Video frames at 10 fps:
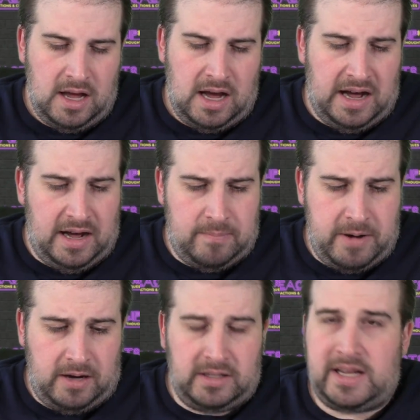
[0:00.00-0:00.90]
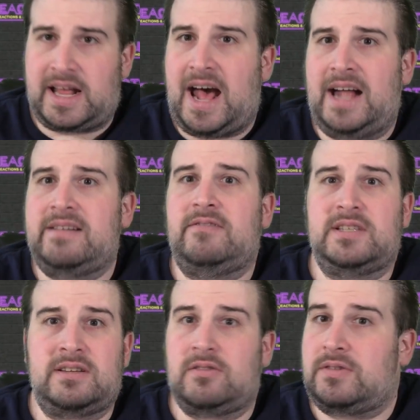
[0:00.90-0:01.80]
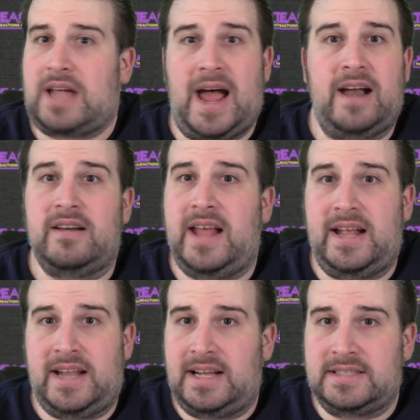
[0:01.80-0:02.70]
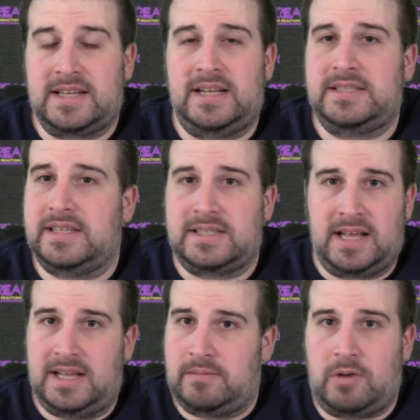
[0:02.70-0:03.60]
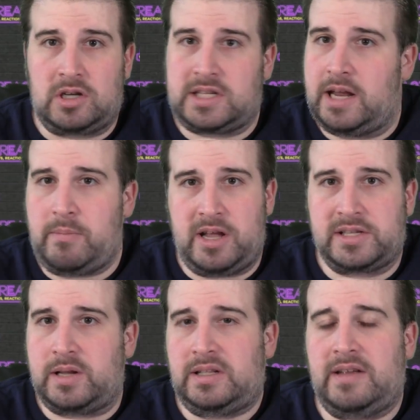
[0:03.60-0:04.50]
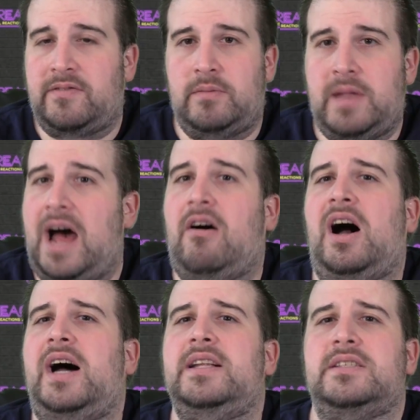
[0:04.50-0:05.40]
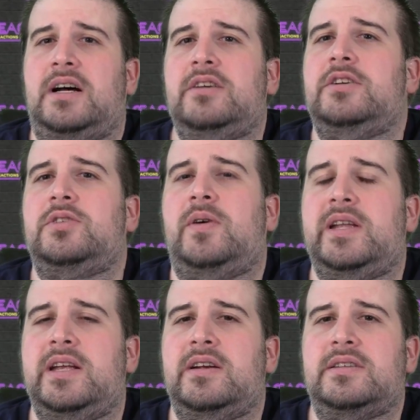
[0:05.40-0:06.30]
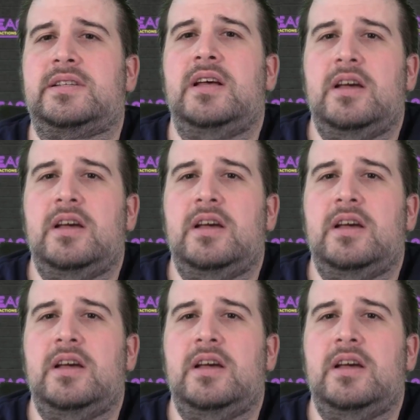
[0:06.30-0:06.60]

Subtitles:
Apparently God was tired of that nonsense, and he said the most anybody's going to live from now on is 120 years.